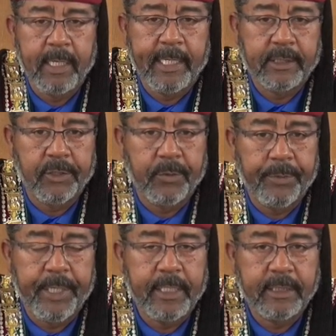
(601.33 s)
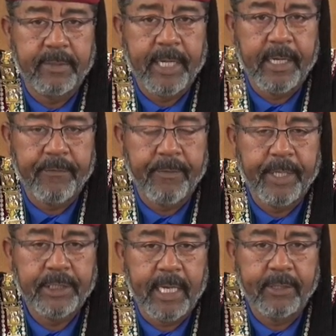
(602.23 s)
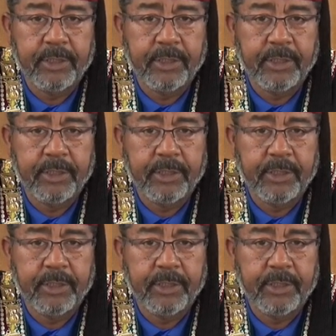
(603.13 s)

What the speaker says: And so we'll be getting some of that information out